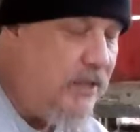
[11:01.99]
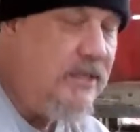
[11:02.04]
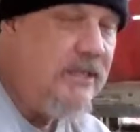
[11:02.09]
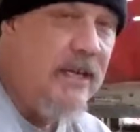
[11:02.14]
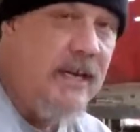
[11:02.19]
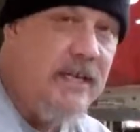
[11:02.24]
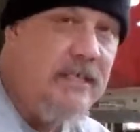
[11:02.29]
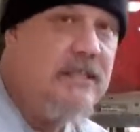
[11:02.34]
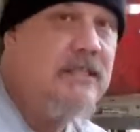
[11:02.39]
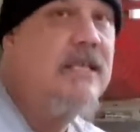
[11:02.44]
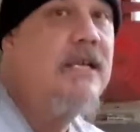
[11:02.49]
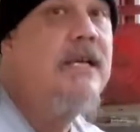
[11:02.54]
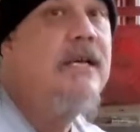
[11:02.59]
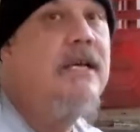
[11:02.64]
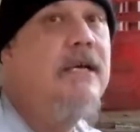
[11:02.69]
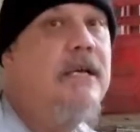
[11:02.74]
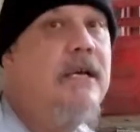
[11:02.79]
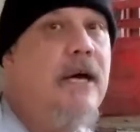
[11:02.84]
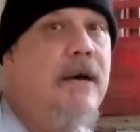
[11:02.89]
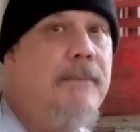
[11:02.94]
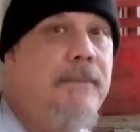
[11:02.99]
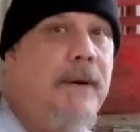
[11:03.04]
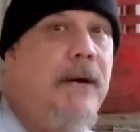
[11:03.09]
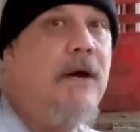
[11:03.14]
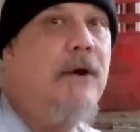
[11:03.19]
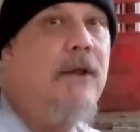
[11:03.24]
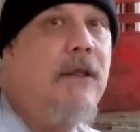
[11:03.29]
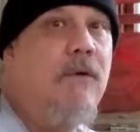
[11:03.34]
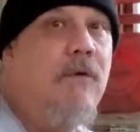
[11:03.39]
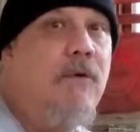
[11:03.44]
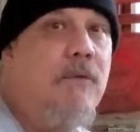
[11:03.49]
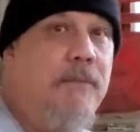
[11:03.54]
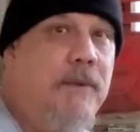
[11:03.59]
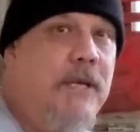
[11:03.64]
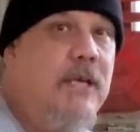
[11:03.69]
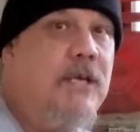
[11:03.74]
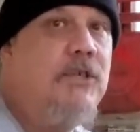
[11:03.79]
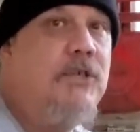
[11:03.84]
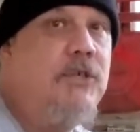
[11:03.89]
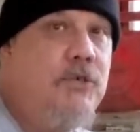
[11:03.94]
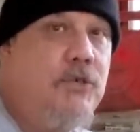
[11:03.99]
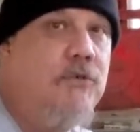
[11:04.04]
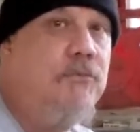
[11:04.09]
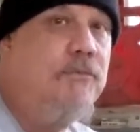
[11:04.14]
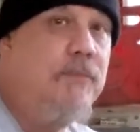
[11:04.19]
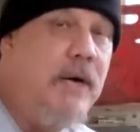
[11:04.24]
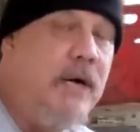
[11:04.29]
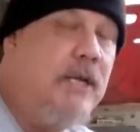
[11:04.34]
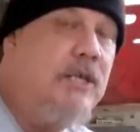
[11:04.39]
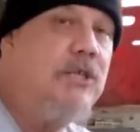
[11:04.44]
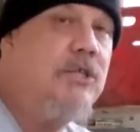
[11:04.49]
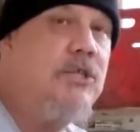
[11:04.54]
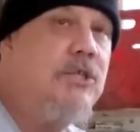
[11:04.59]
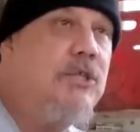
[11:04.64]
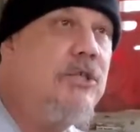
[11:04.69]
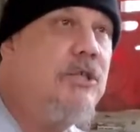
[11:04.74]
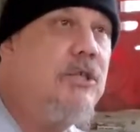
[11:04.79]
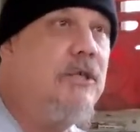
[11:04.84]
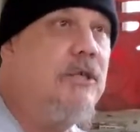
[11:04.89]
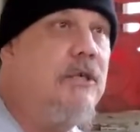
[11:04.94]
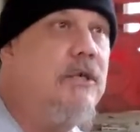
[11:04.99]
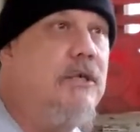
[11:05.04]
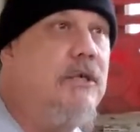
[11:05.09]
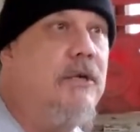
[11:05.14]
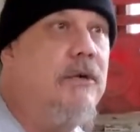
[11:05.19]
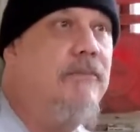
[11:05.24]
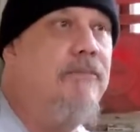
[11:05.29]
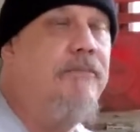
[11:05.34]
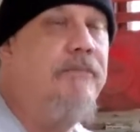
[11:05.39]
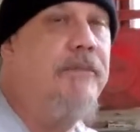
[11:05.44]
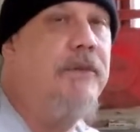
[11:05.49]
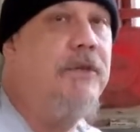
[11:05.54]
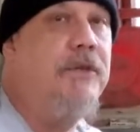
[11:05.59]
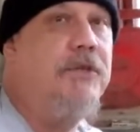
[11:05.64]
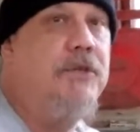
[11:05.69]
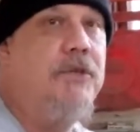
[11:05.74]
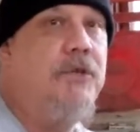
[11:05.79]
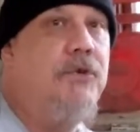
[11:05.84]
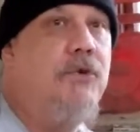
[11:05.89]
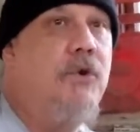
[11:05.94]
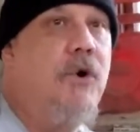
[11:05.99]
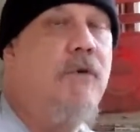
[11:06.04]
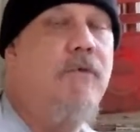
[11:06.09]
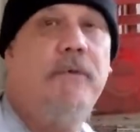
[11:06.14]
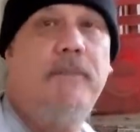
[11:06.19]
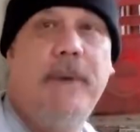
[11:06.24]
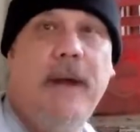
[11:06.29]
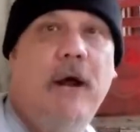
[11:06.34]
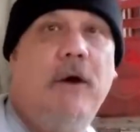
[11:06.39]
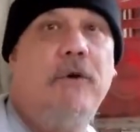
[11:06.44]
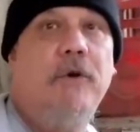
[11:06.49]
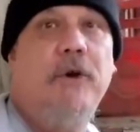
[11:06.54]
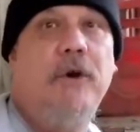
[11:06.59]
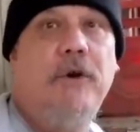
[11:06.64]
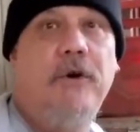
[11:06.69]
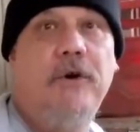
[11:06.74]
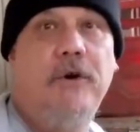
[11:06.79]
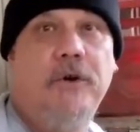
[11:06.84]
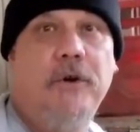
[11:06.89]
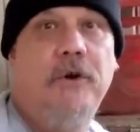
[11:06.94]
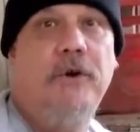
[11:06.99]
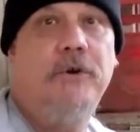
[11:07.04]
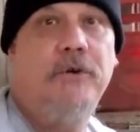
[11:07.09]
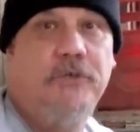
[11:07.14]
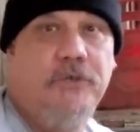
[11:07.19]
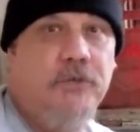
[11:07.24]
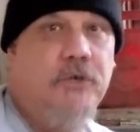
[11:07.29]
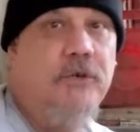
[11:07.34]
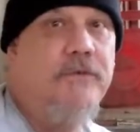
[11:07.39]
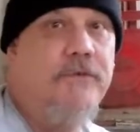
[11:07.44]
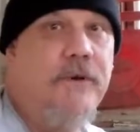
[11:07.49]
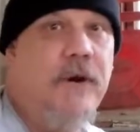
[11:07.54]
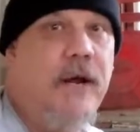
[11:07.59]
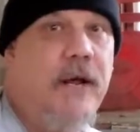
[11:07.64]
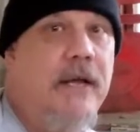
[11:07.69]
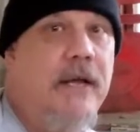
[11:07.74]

sauce, apparently would be too much to overpower your stir fry.